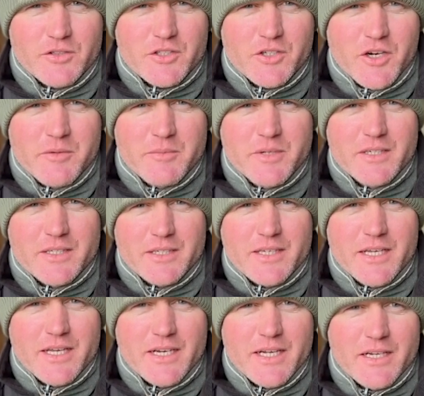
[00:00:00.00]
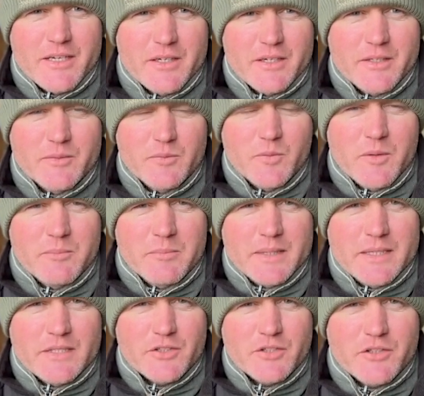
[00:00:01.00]
your retirement and getting out in one
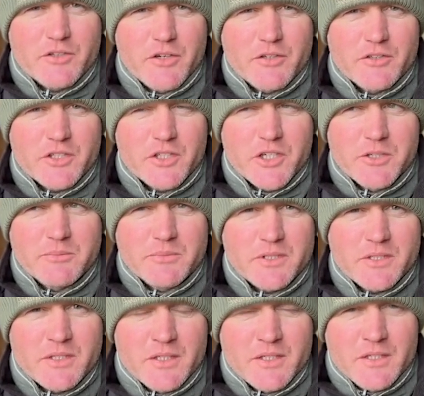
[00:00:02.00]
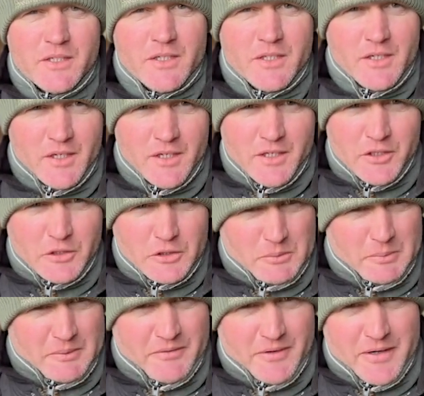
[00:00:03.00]
piece on your own terms. You
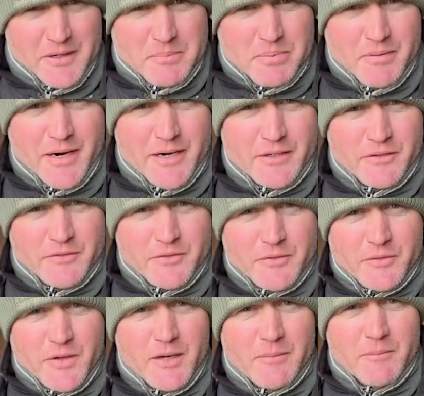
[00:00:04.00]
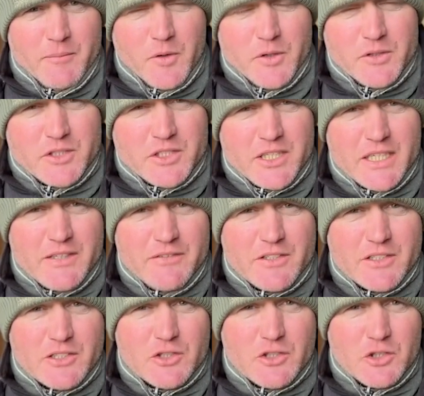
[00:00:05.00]
should be very proud of what you
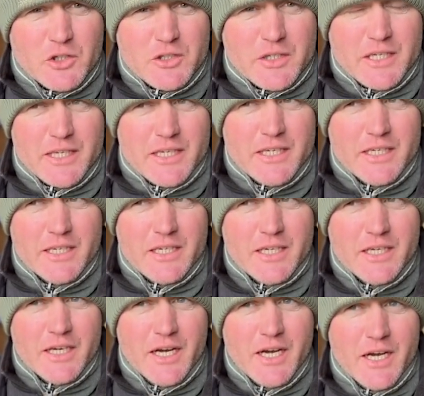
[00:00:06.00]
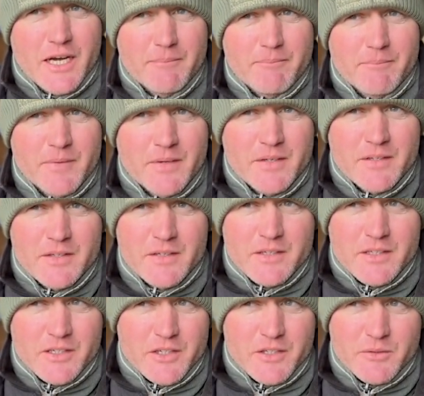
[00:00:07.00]
achieved as a jockey.
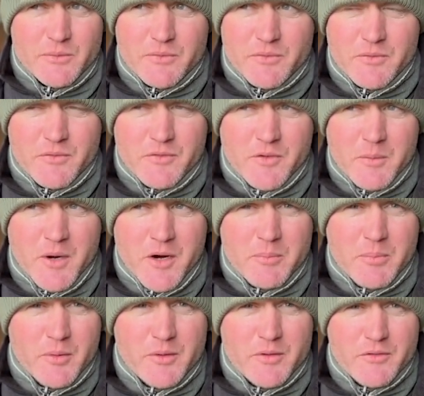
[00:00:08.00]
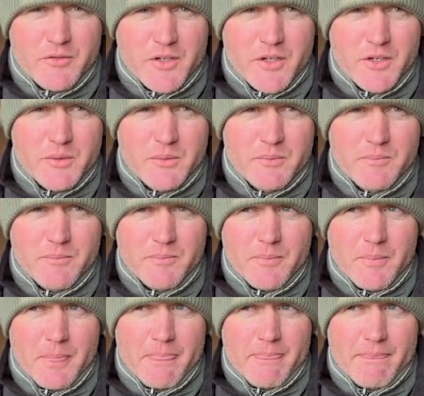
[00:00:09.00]
You know, from our point of view,
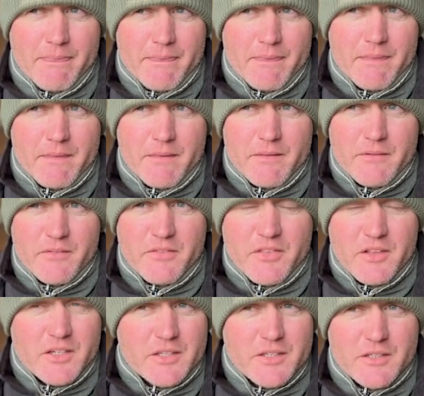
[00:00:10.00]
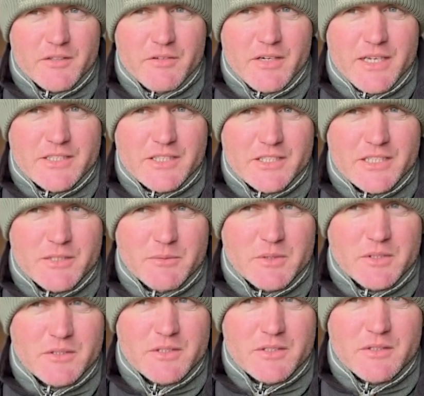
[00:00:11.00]
the relationship
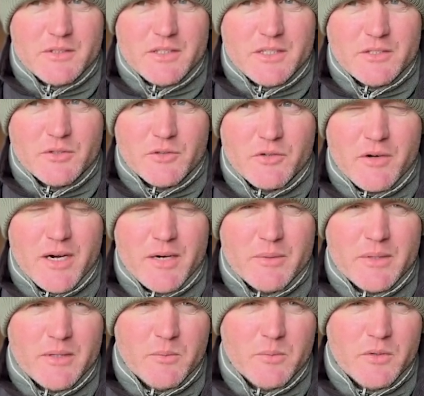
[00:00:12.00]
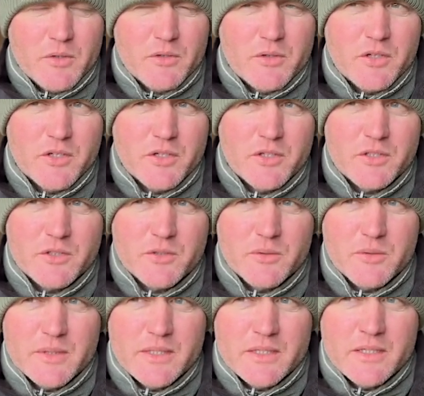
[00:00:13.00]
was Thistlecrack winning the World
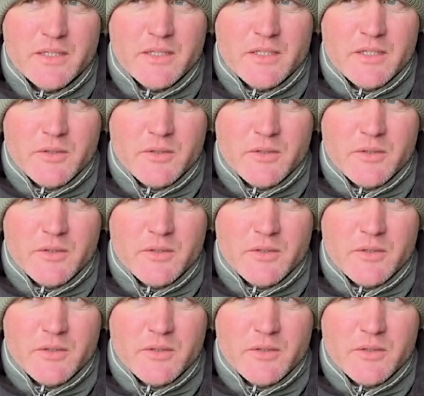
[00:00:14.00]
Hurdle and